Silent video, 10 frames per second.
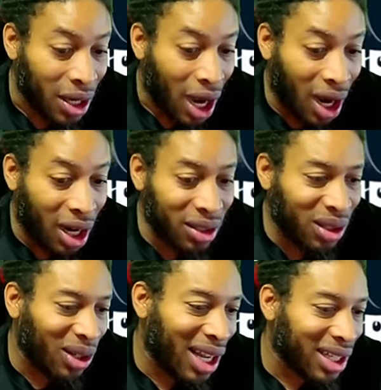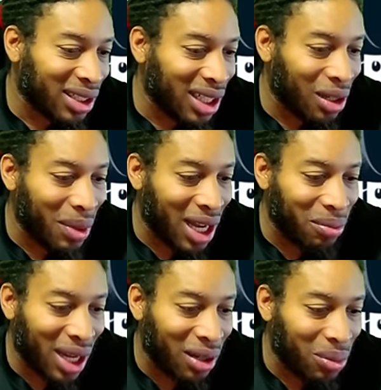Uh, you know, like I said, by the
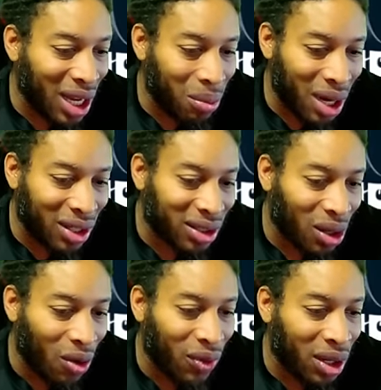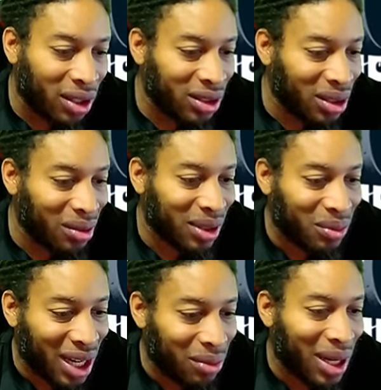by the by the Microsoft, uh, you know what I'm
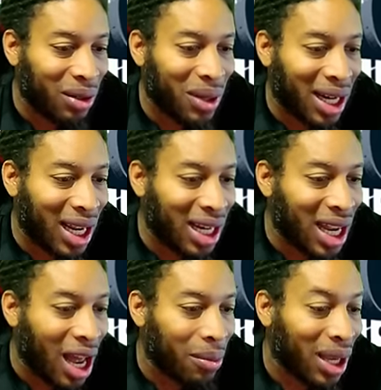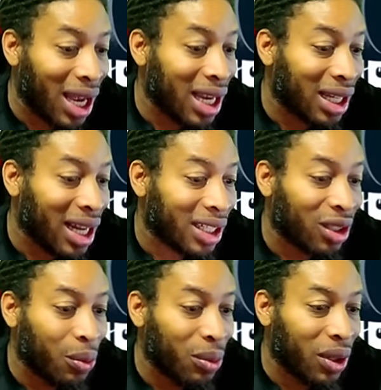talking about, by the, by the A I, man. I ain't gonna lie. Some
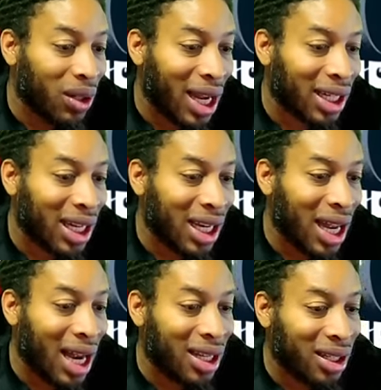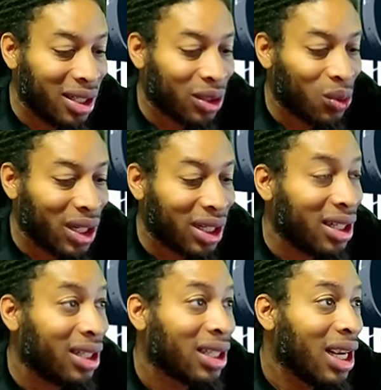people don't like the A I. It is what it
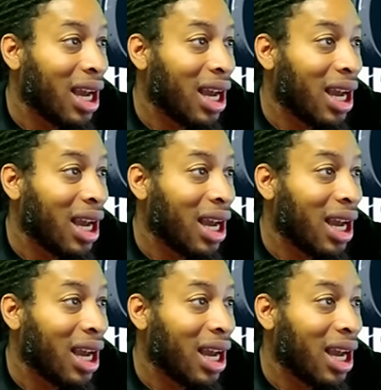is.